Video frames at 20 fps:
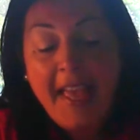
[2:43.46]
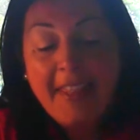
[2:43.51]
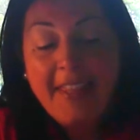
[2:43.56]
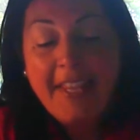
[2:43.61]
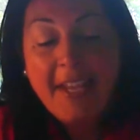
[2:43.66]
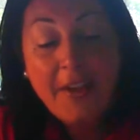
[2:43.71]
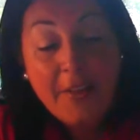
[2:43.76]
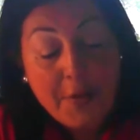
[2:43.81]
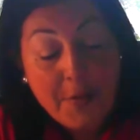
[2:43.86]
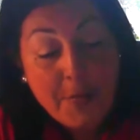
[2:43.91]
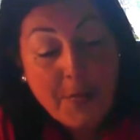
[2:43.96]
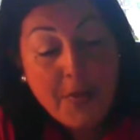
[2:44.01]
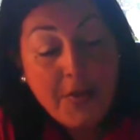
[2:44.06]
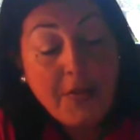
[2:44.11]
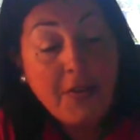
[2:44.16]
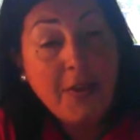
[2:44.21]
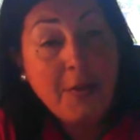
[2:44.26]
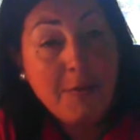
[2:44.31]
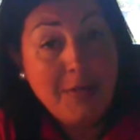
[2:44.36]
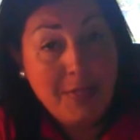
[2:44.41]
The other bill
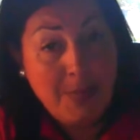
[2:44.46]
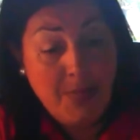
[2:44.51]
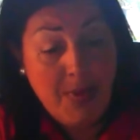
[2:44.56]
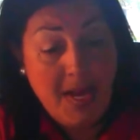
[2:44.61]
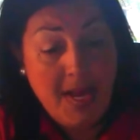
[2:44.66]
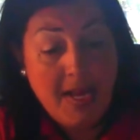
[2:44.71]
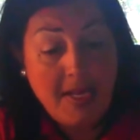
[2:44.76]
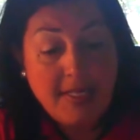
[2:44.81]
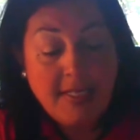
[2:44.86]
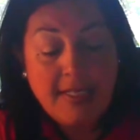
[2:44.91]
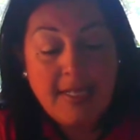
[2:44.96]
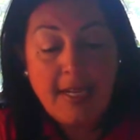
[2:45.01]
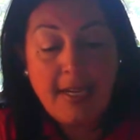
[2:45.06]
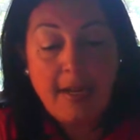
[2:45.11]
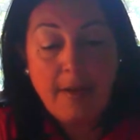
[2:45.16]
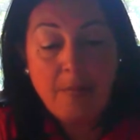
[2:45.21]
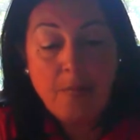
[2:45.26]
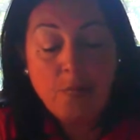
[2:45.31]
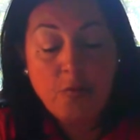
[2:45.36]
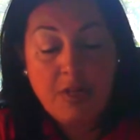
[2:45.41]
that was passed
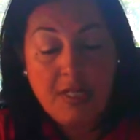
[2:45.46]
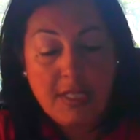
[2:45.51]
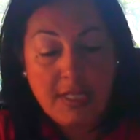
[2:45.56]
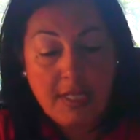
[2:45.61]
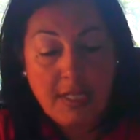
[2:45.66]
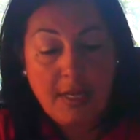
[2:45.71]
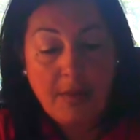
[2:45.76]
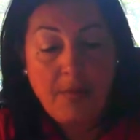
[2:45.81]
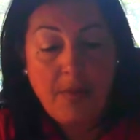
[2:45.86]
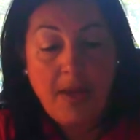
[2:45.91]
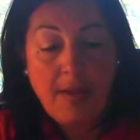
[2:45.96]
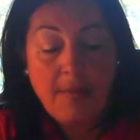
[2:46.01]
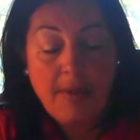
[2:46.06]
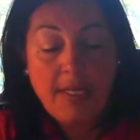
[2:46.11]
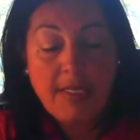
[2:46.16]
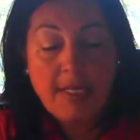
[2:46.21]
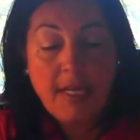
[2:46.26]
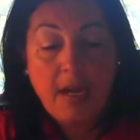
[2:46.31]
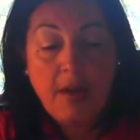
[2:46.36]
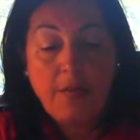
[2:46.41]
um, recently by
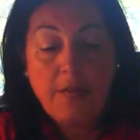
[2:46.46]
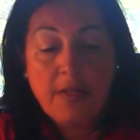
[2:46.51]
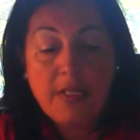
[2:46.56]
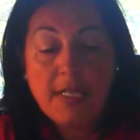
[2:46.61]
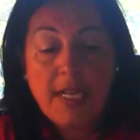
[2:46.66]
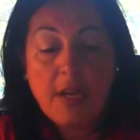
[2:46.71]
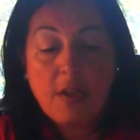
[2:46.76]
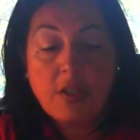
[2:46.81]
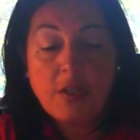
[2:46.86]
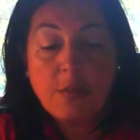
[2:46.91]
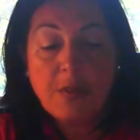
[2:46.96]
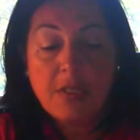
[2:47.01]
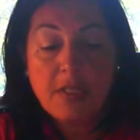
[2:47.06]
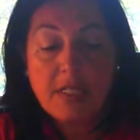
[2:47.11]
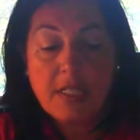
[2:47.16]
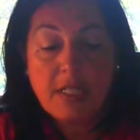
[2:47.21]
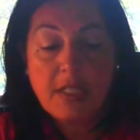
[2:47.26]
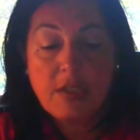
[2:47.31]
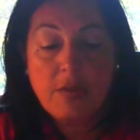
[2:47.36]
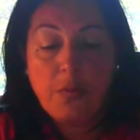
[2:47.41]
myself is House Bill
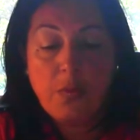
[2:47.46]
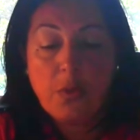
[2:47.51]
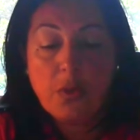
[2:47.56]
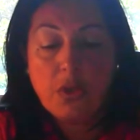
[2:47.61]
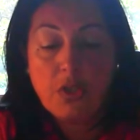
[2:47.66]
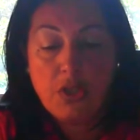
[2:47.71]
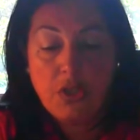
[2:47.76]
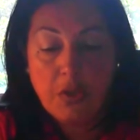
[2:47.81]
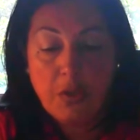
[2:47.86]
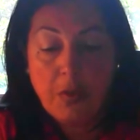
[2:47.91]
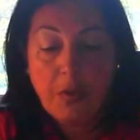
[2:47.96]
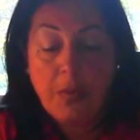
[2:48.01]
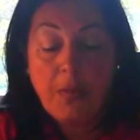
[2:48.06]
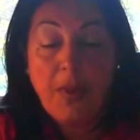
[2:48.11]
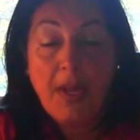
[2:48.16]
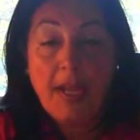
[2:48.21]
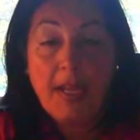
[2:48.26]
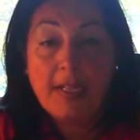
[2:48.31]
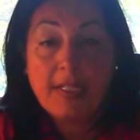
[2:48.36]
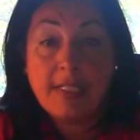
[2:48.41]
642. It
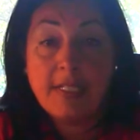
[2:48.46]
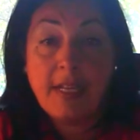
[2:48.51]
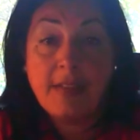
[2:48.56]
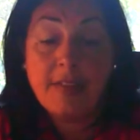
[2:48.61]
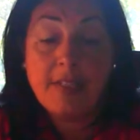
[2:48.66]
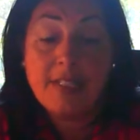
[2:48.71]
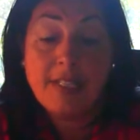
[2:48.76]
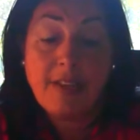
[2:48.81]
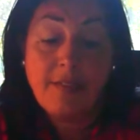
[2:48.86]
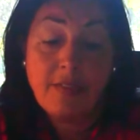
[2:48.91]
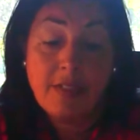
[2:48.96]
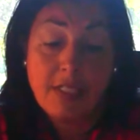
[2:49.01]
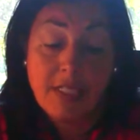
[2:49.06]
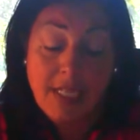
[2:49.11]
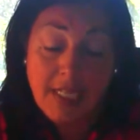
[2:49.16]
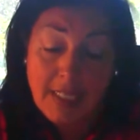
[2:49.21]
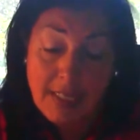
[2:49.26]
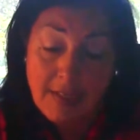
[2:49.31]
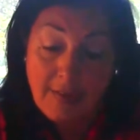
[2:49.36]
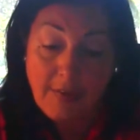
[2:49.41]
passed on the
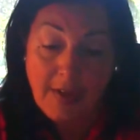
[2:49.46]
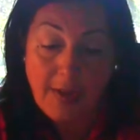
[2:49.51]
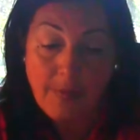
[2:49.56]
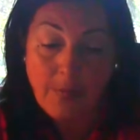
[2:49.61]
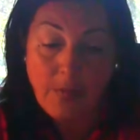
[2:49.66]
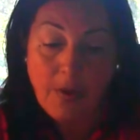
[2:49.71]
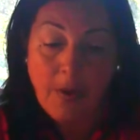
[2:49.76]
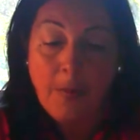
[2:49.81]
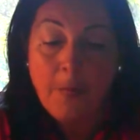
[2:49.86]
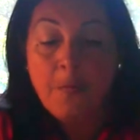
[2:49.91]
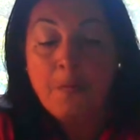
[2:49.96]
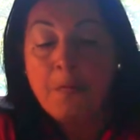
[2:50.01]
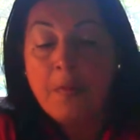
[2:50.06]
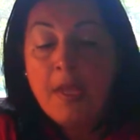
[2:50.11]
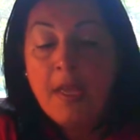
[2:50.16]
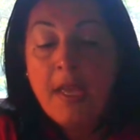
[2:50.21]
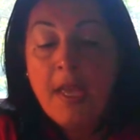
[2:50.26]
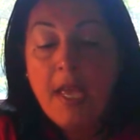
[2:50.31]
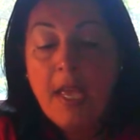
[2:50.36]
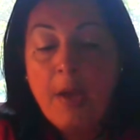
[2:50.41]
17th of April.
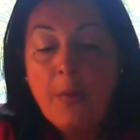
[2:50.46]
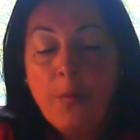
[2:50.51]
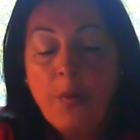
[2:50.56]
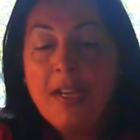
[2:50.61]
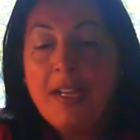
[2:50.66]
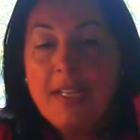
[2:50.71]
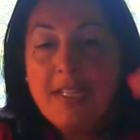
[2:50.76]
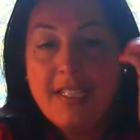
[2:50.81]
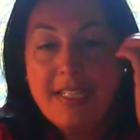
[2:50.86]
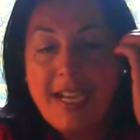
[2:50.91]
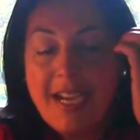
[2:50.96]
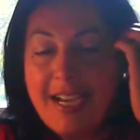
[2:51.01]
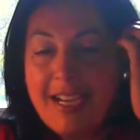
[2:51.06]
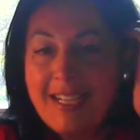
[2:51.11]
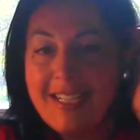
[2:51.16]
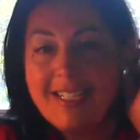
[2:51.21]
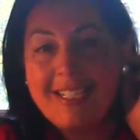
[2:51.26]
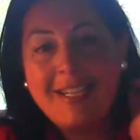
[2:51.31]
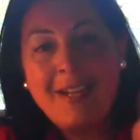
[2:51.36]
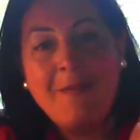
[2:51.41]
And what it
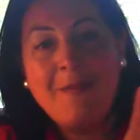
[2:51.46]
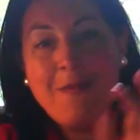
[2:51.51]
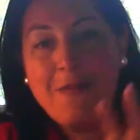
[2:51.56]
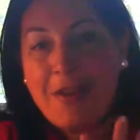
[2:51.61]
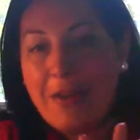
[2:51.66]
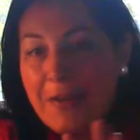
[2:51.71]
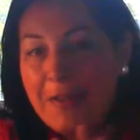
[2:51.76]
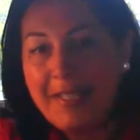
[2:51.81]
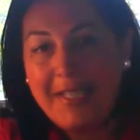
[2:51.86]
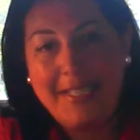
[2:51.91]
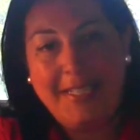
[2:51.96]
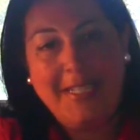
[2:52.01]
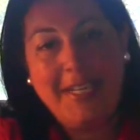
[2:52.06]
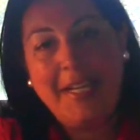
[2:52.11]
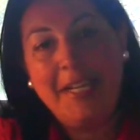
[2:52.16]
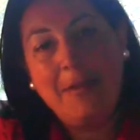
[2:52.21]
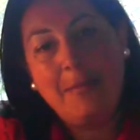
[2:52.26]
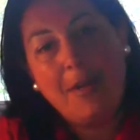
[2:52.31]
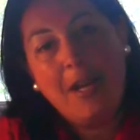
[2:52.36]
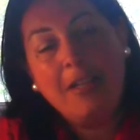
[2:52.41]
does, and I'm very
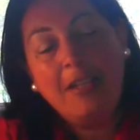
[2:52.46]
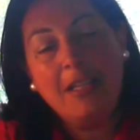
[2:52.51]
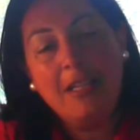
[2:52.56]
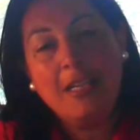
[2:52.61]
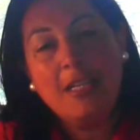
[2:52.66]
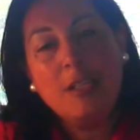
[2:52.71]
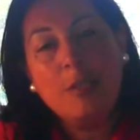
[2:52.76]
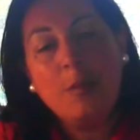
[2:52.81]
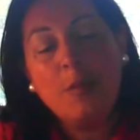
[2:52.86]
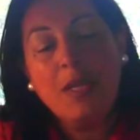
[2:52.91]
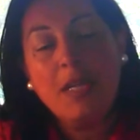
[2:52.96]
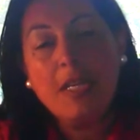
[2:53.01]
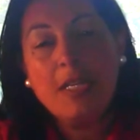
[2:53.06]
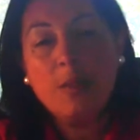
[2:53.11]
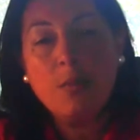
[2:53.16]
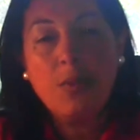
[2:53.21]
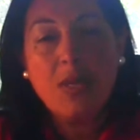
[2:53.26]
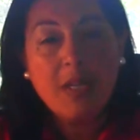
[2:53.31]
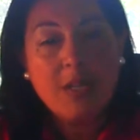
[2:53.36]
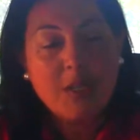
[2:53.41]
excited about this because
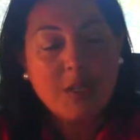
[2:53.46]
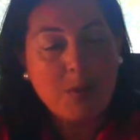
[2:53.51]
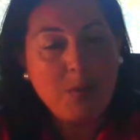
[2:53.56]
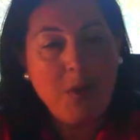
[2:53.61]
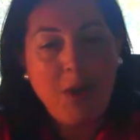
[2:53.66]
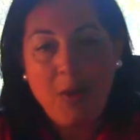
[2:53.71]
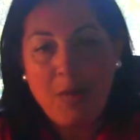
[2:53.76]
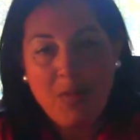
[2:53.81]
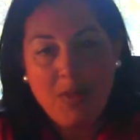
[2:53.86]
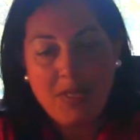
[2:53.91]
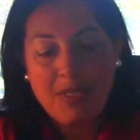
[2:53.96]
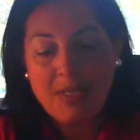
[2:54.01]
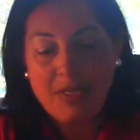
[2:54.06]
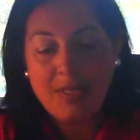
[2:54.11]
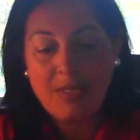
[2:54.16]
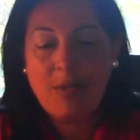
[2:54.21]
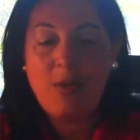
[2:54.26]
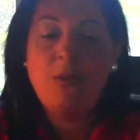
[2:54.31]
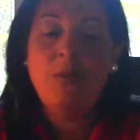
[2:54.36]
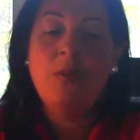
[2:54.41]
being a small
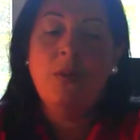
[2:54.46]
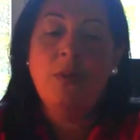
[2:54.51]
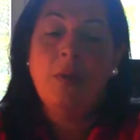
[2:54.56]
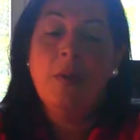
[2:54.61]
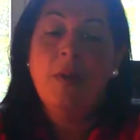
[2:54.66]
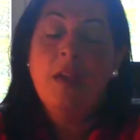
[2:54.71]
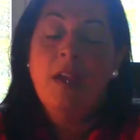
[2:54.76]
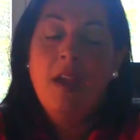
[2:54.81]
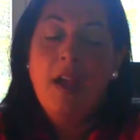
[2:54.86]
business owner,